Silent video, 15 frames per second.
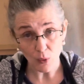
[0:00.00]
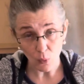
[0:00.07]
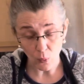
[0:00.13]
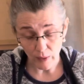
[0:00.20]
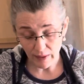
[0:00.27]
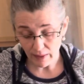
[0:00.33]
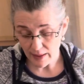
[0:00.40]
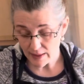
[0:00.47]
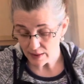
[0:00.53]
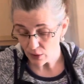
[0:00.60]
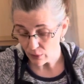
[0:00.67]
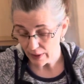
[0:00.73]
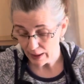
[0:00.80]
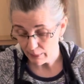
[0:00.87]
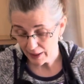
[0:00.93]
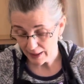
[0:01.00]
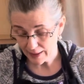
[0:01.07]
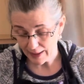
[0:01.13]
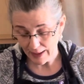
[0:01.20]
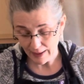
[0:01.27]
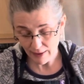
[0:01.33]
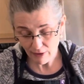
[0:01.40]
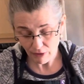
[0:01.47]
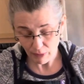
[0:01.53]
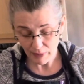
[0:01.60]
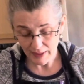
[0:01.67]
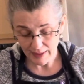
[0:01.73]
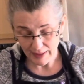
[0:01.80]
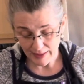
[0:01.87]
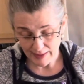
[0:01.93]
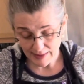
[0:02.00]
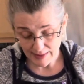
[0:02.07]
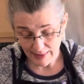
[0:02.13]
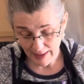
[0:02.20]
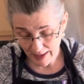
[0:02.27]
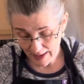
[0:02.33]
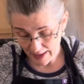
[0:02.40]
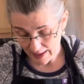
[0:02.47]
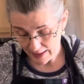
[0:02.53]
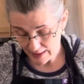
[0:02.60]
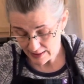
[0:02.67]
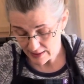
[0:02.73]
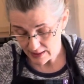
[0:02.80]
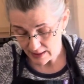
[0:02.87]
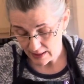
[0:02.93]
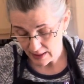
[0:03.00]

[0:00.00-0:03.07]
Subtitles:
with a ceramic knife because that